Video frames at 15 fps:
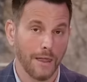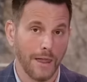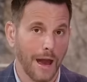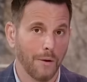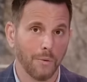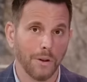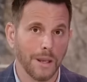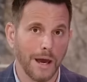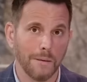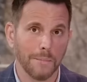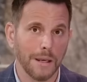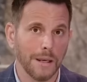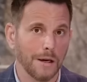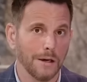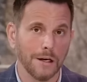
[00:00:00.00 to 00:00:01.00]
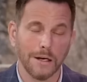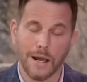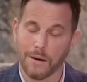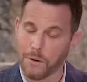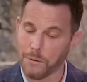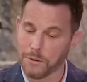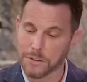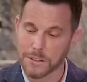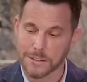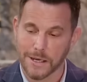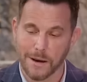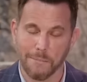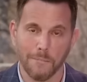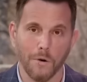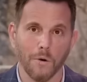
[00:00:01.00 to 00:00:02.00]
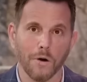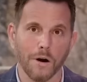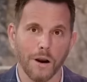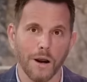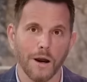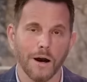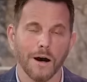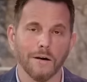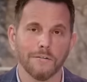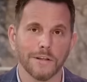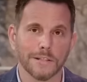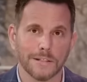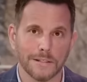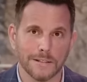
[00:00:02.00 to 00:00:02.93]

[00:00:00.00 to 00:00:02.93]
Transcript: That will not be good and we will just get more of this